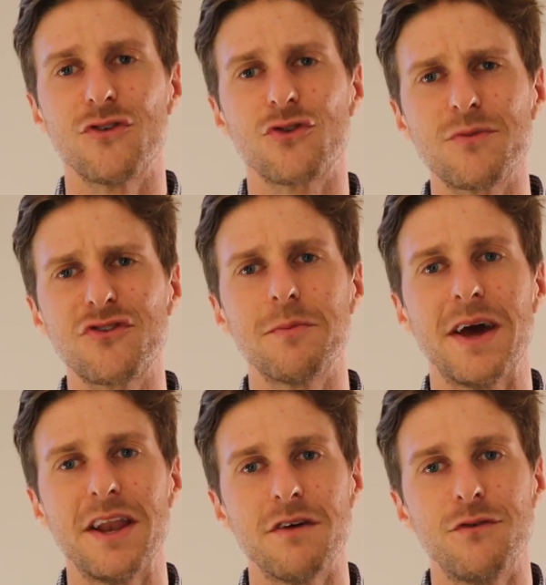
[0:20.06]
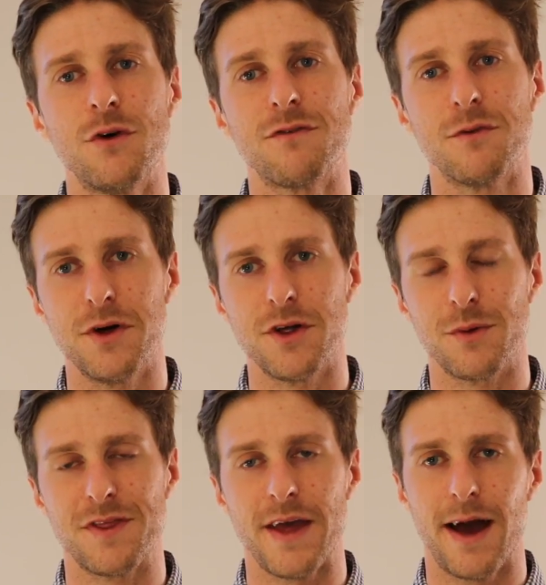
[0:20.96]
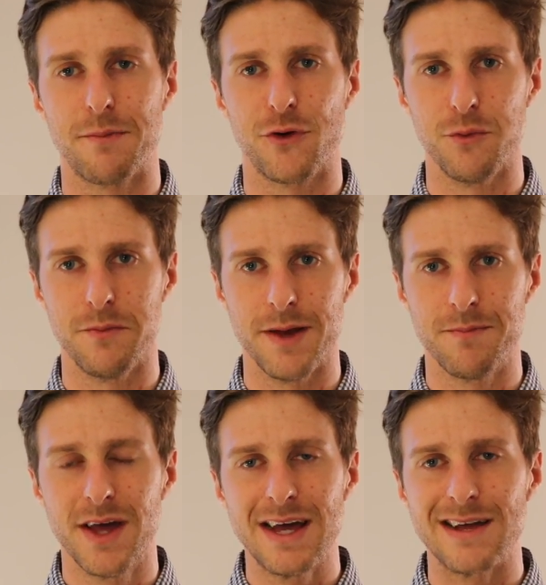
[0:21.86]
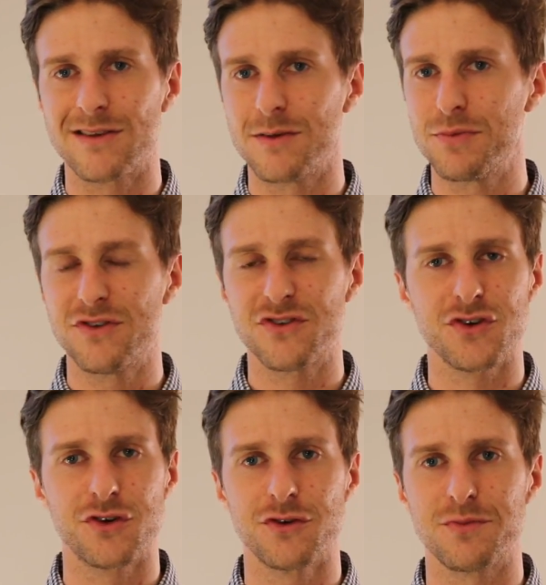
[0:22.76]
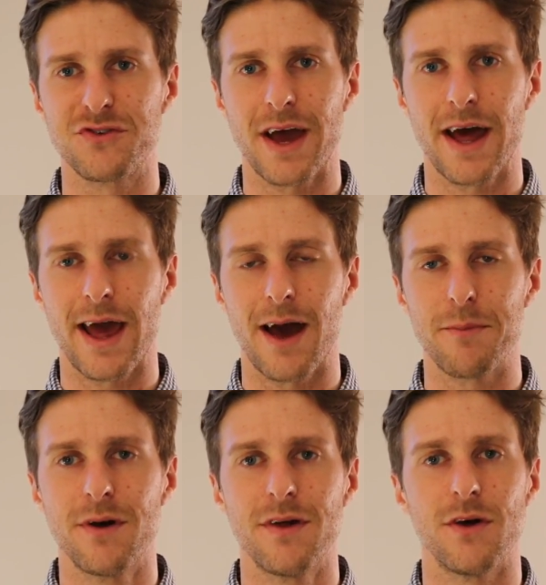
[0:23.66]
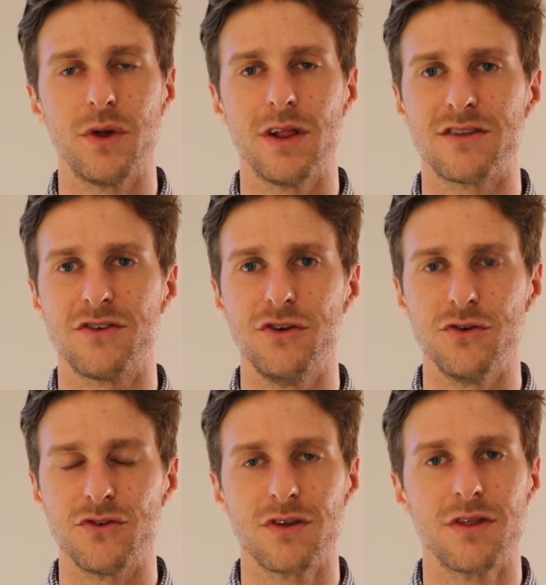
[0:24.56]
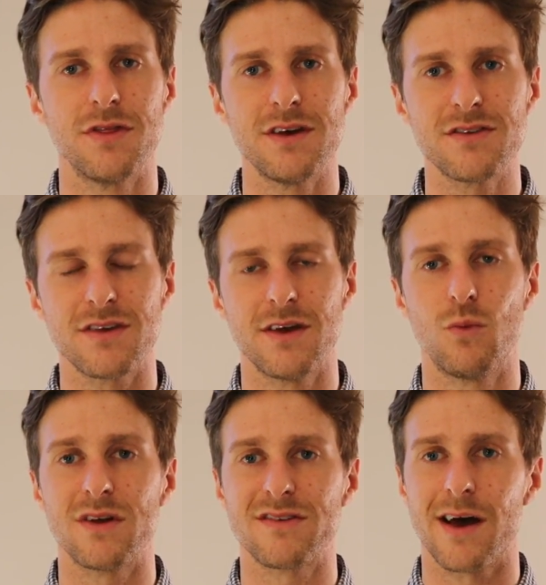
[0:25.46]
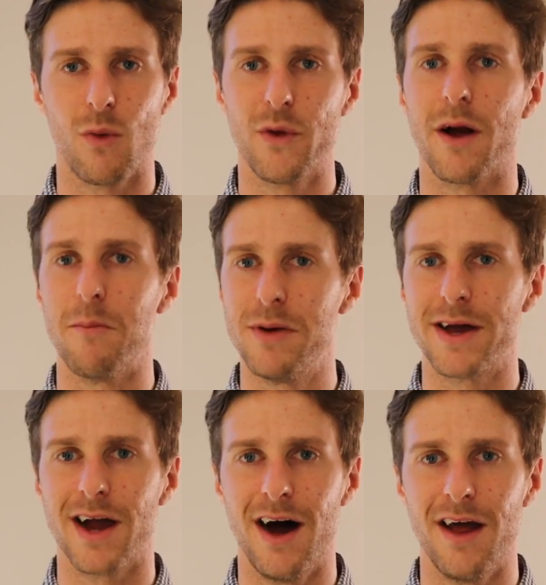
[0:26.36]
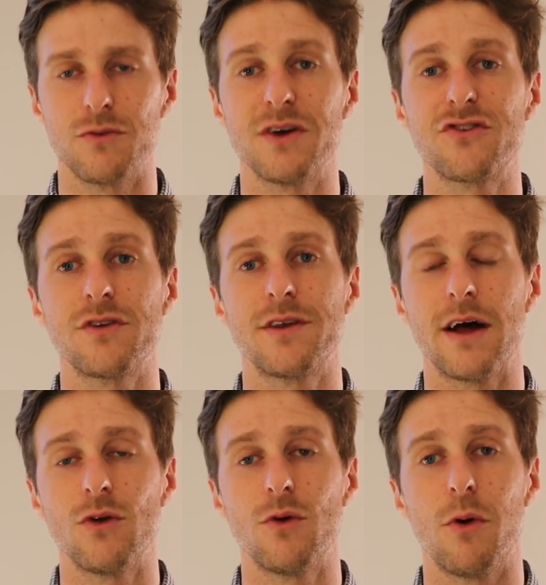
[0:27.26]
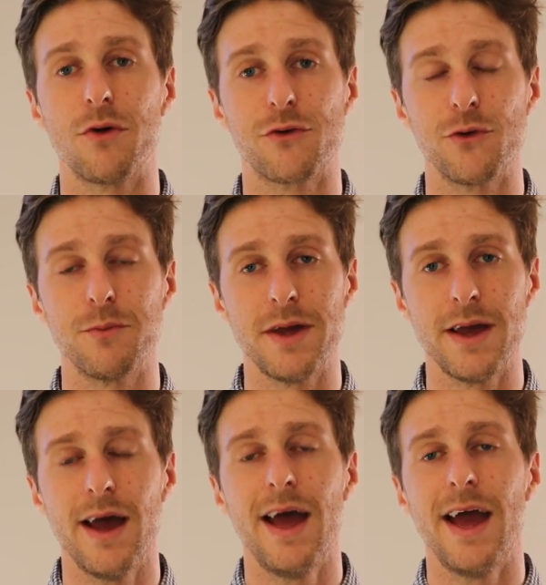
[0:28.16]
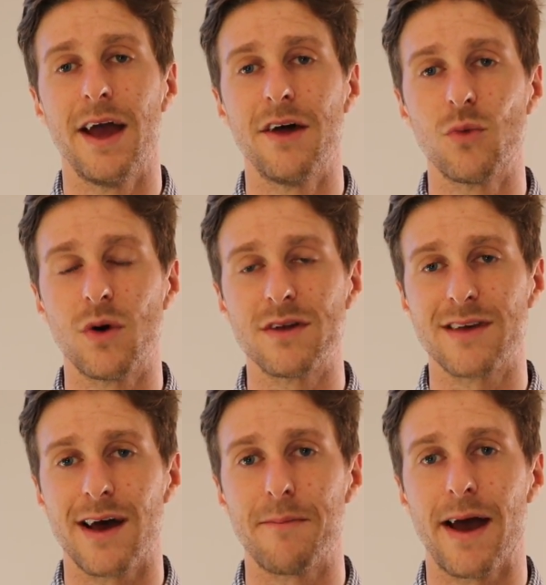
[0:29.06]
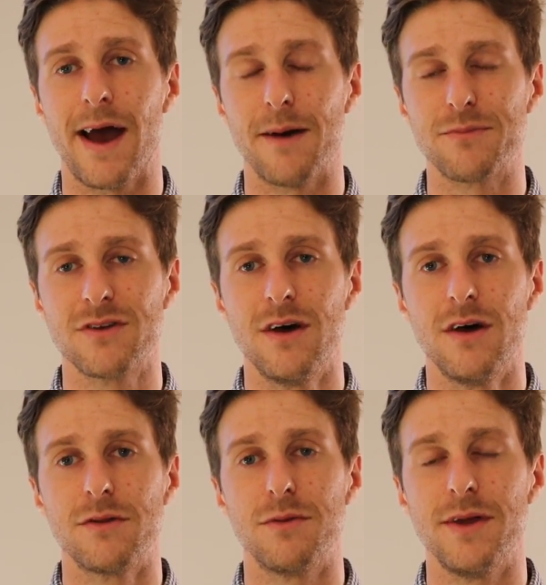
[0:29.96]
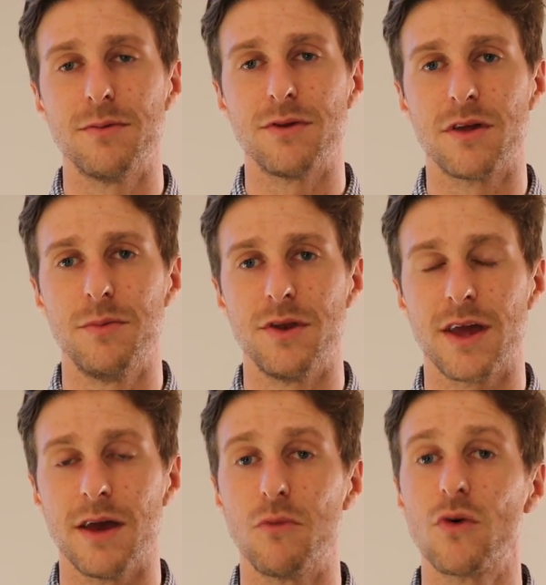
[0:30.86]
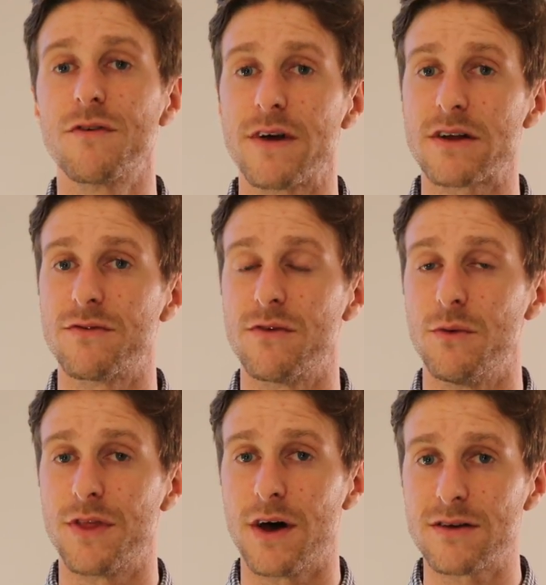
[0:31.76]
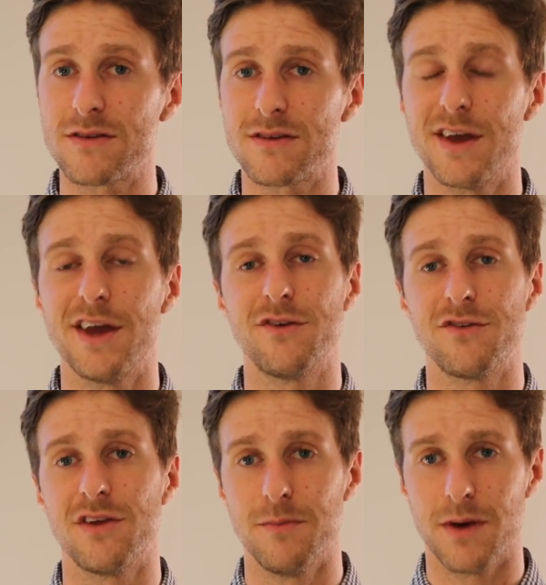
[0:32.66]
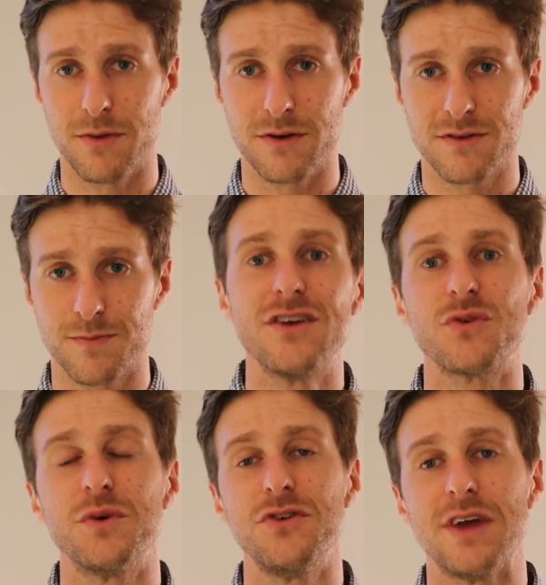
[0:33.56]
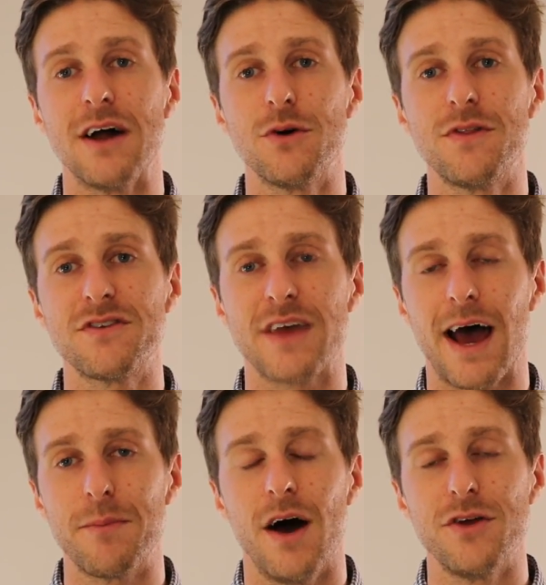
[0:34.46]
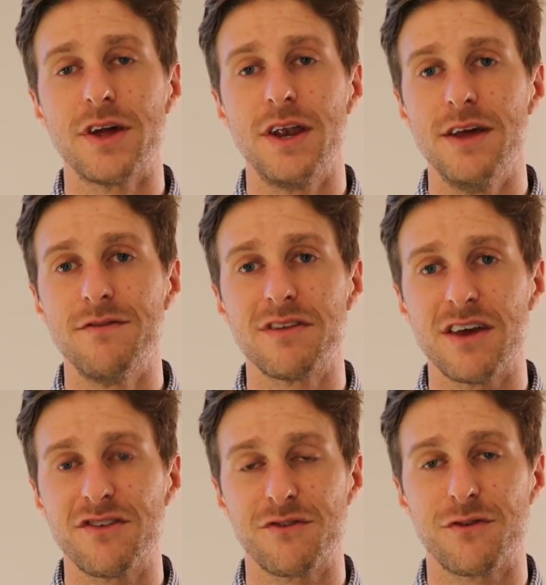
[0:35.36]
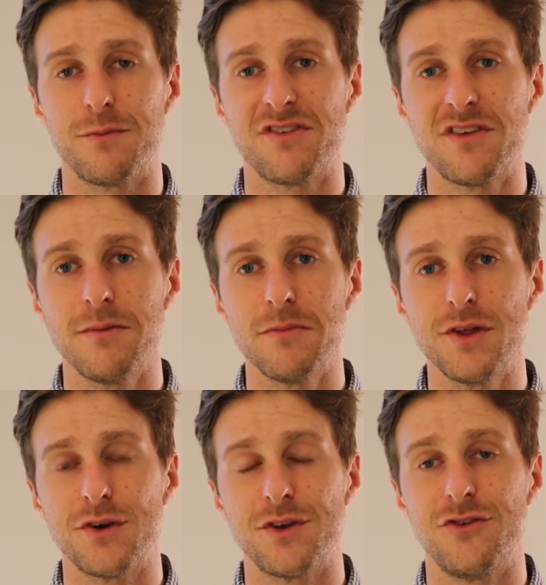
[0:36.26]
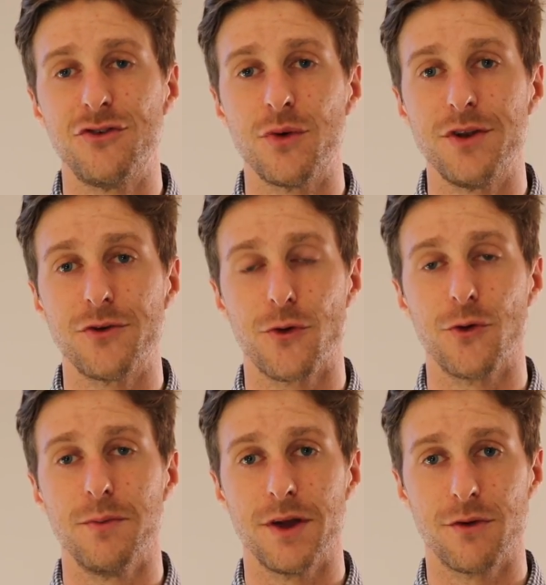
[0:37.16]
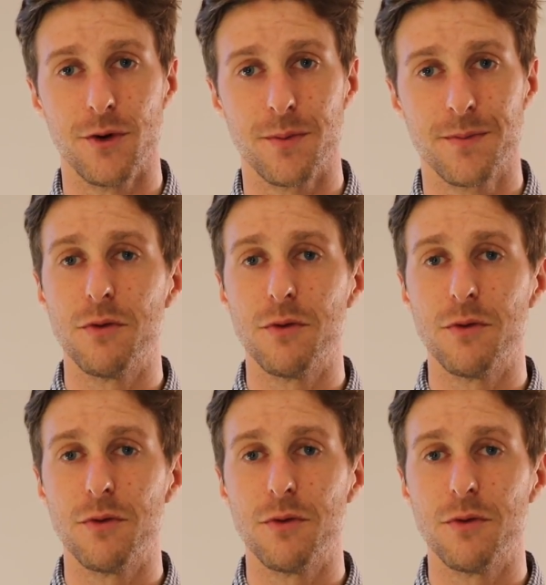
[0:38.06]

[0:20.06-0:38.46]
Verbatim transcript: So I'm sure many of you are familiar with the app GroupMe. It's simply just a group chat app that we like to use. This and WhatsApp we are big on, so make sure to download both GroupMe and the WhatsApp apps to be able to communicate more effectively with us and your team members. So when you download this app, you'll get an invitation from your team leader to join your GroupMe group.